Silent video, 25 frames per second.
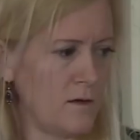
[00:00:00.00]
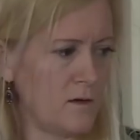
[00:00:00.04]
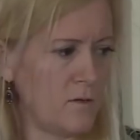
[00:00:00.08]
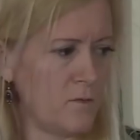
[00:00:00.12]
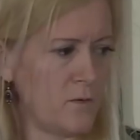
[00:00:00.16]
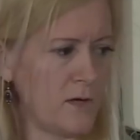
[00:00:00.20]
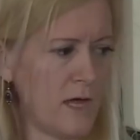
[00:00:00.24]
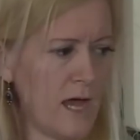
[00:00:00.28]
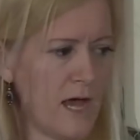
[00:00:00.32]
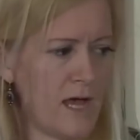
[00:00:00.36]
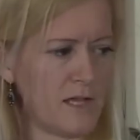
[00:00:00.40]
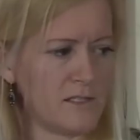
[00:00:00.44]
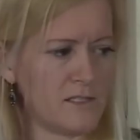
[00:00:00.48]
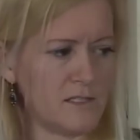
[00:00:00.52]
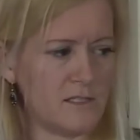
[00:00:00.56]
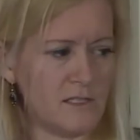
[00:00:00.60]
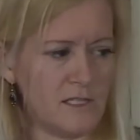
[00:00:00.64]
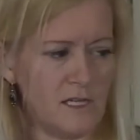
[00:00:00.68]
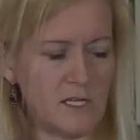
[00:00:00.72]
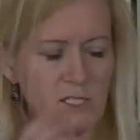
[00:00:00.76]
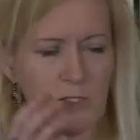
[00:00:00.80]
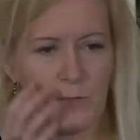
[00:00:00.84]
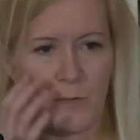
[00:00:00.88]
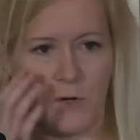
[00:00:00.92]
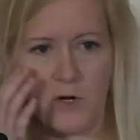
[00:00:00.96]
We asked
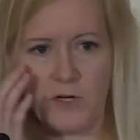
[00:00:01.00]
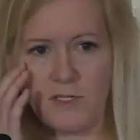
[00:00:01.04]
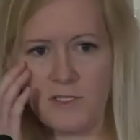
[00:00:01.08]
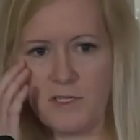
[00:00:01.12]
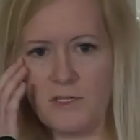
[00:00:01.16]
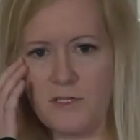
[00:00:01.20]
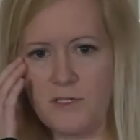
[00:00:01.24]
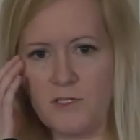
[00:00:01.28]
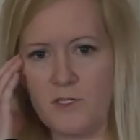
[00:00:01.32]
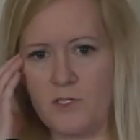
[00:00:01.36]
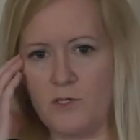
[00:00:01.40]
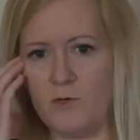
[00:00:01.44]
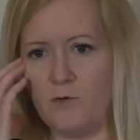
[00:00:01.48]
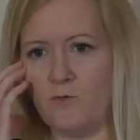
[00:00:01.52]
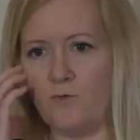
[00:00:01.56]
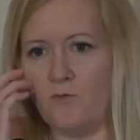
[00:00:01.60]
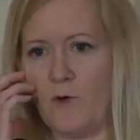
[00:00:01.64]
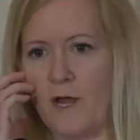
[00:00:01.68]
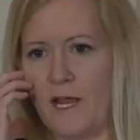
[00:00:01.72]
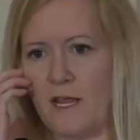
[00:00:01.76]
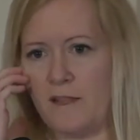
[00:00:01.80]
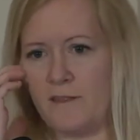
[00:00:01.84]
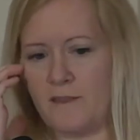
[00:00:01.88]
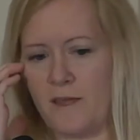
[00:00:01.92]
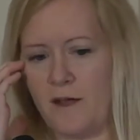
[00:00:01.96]
each person to
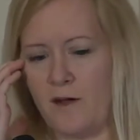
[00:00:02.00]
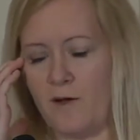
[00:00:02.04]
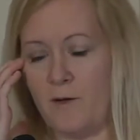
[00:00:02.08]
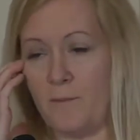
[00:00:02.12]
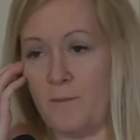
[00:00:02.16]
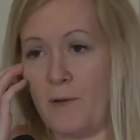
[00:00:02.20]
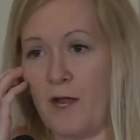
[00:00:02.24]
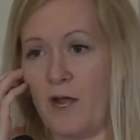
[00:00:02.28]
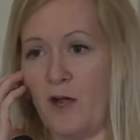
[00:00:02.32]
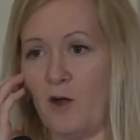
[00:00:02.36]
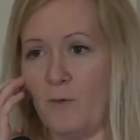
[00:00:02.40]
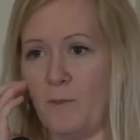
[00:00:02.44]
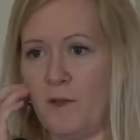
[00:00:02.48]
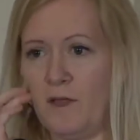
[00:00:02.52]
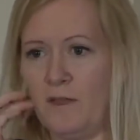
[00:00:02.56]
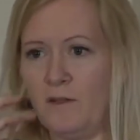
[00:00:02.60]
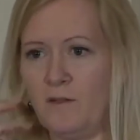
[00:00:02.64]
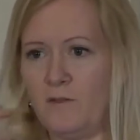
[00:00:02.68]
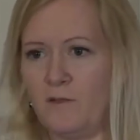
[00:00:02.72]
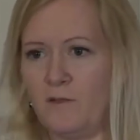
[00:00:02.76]
rate their impairment